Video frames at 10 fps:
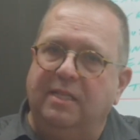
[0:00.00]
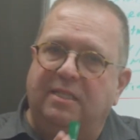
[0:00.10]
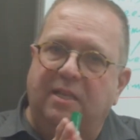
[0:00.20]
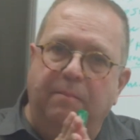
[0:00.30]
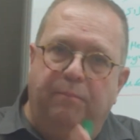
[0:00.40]

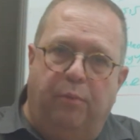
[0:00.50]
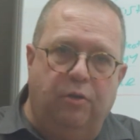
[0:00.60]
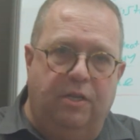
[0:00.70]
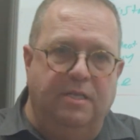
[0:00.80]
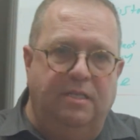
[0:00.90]
That's the
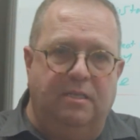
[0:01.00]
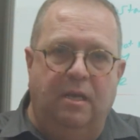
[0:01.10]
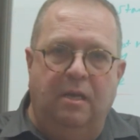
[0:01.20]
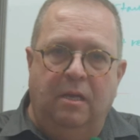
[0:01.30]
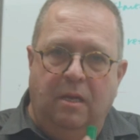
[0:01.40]

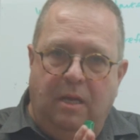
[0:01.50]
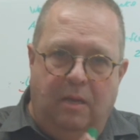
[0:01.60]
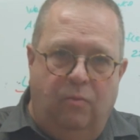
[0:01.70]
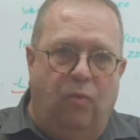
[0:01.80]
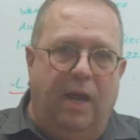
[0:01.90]
importance
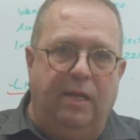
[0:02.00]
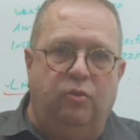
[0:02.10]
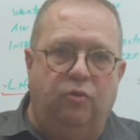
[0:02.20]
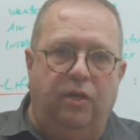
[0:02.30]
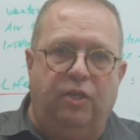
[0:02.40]

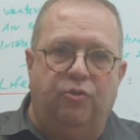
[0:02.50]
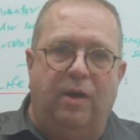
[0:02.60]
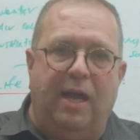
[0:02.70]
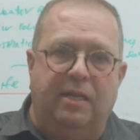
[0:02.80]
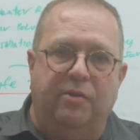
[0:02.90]
why to do
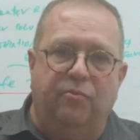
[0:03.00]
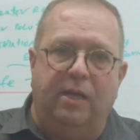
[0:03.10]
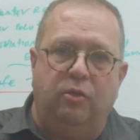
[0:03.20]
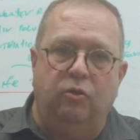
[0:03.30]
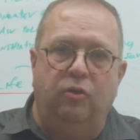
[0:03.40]
it right
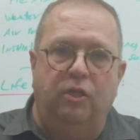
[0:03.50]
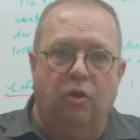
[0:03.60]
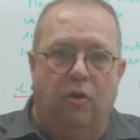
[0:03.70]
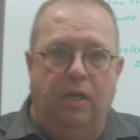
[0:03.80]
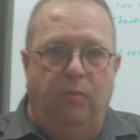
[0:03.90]
and why to do
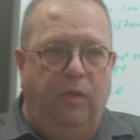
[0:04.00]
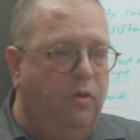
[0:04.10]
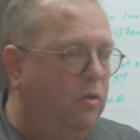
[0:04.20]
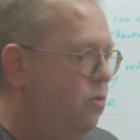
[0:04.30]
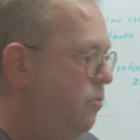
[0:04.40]
it only with